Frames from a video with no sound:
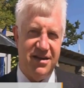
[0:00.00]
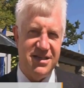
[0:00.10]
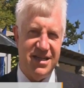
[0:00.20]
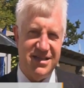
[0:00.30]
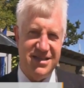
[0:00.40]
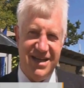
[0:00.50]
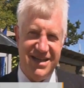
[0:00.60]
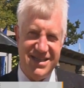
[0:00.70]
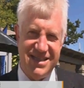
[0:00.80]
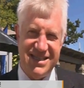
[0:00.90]
It, it, it
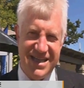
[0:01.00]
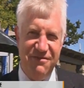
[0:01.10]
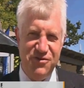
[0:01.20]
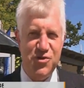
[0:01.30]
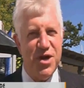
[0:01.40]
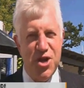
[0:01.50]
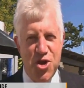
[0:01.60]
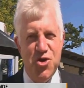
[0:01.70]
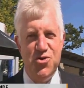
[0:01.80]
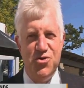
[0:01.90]
gives you a
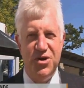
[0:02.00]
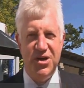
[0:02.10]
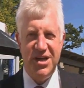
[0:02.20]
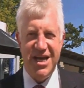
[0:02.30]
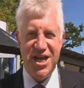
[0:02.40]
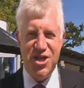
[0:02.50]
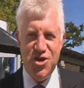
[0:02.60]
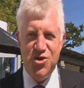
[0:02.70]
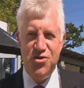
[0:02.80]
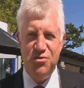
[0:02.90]
new, a
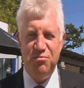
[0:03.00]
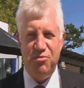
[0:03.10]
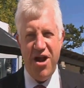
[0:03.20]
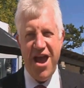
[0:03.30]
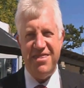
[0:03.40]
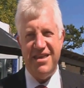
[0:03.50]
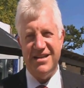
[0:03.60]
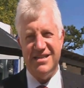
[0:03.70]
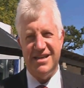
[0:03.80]
new brand that